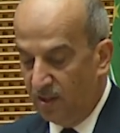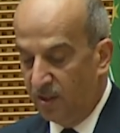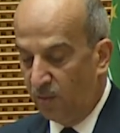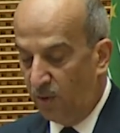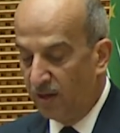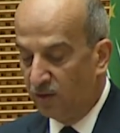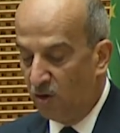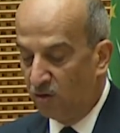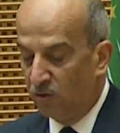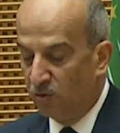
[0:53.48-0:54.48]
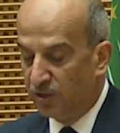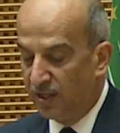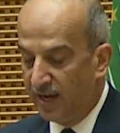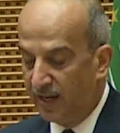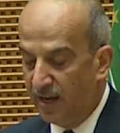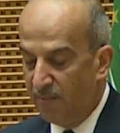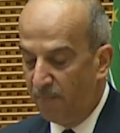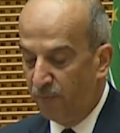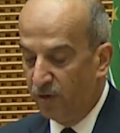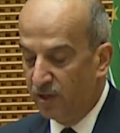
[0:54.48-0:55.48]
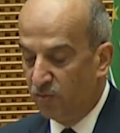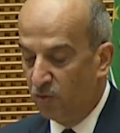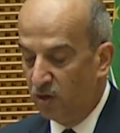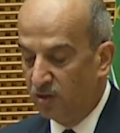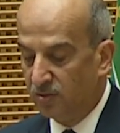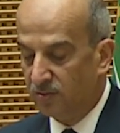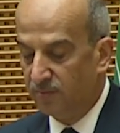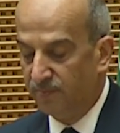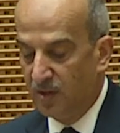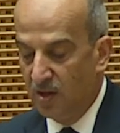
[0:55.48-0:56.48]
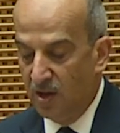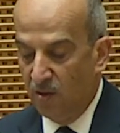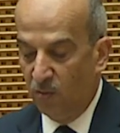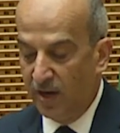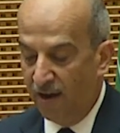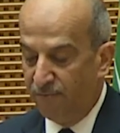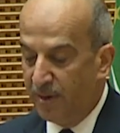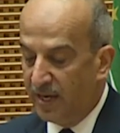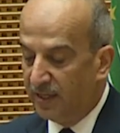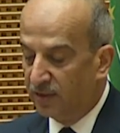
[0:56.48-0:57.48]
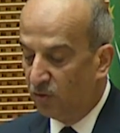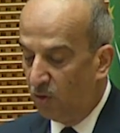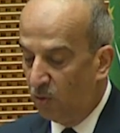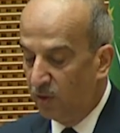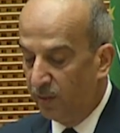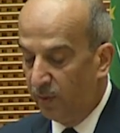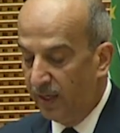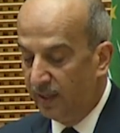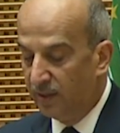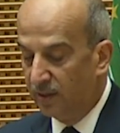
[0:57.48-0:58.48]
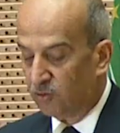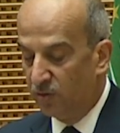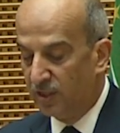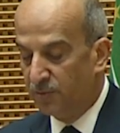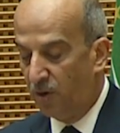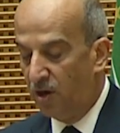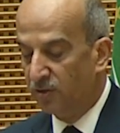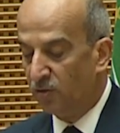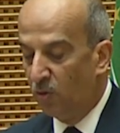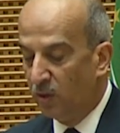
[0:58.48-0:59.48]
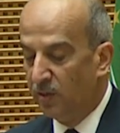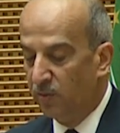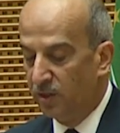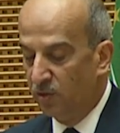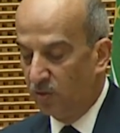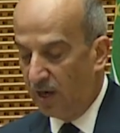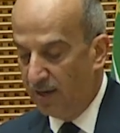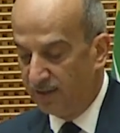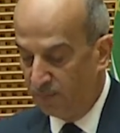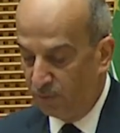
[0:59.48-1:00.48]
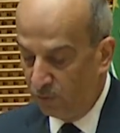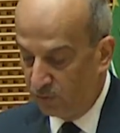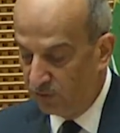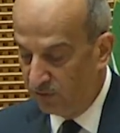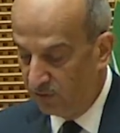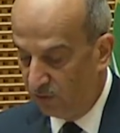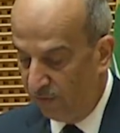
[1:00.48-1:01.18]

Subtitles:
The one conclusion I came up with was, we have made it all the way to this point only with your kind support. So